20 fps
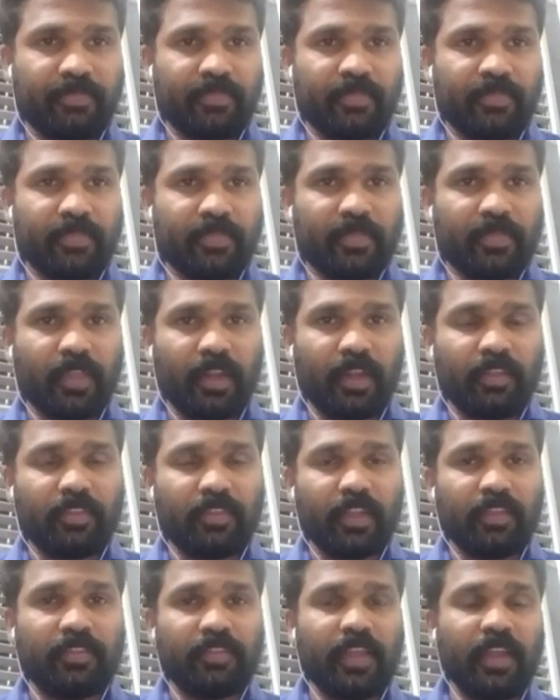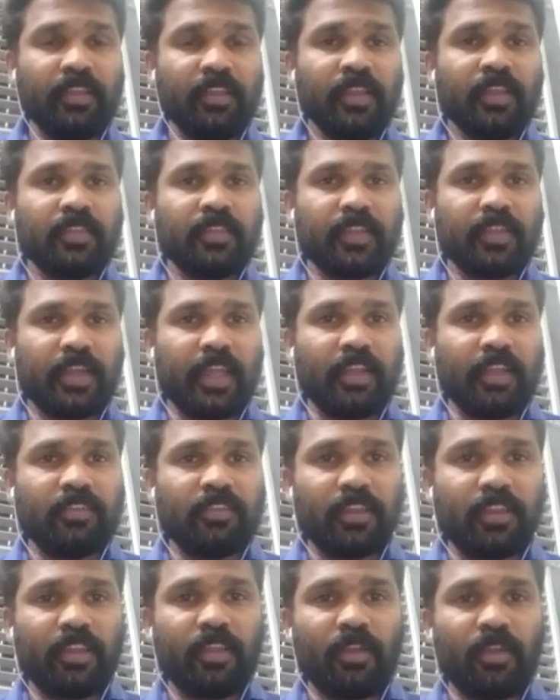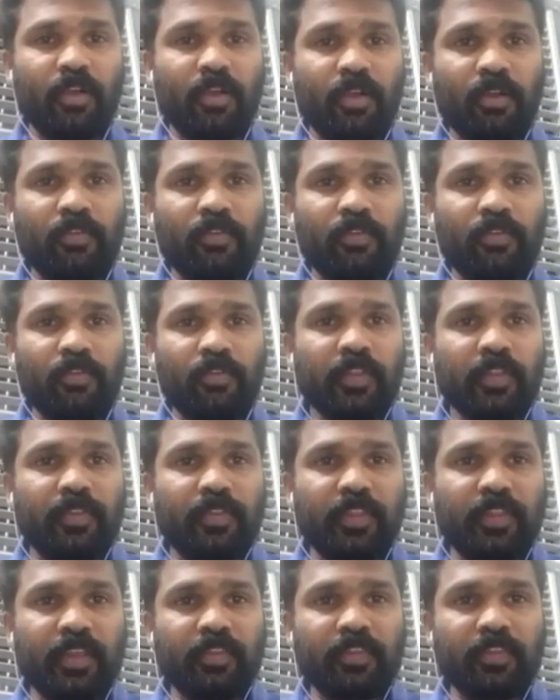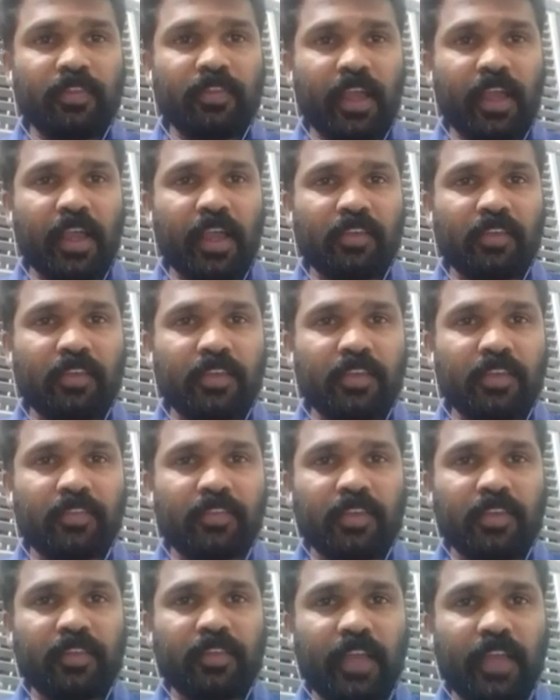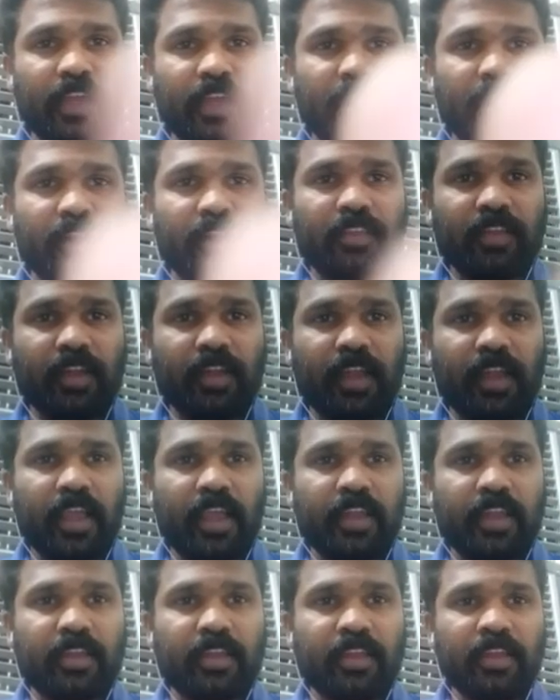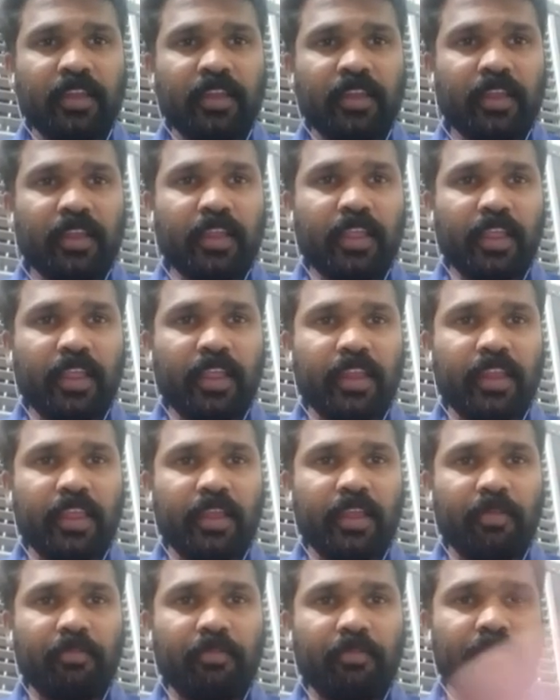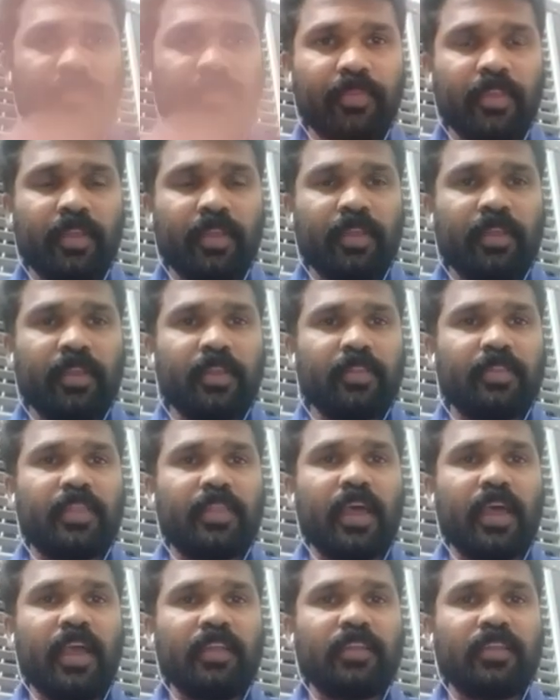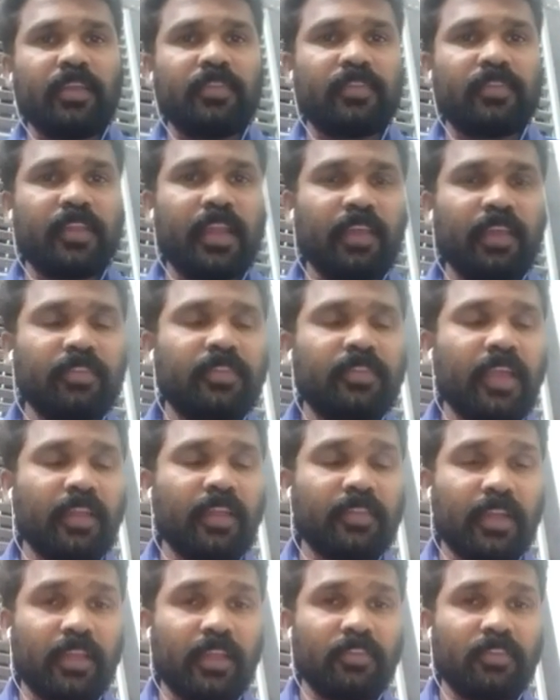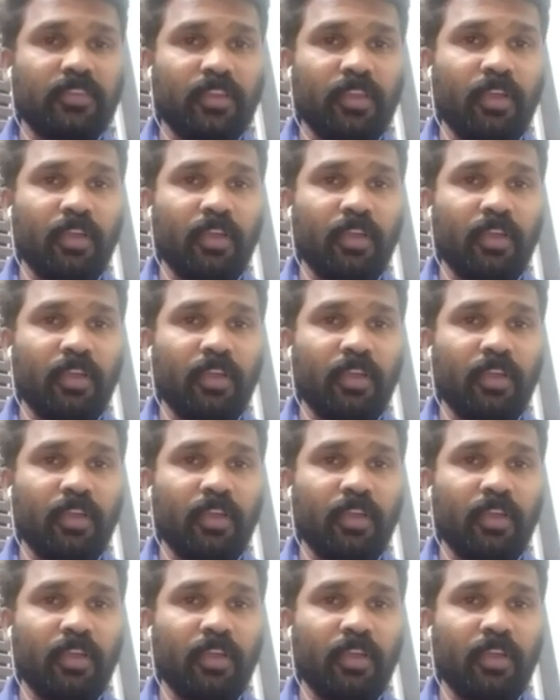The reason is that the density of these gases, this hydrogen and helium, that is less than the density of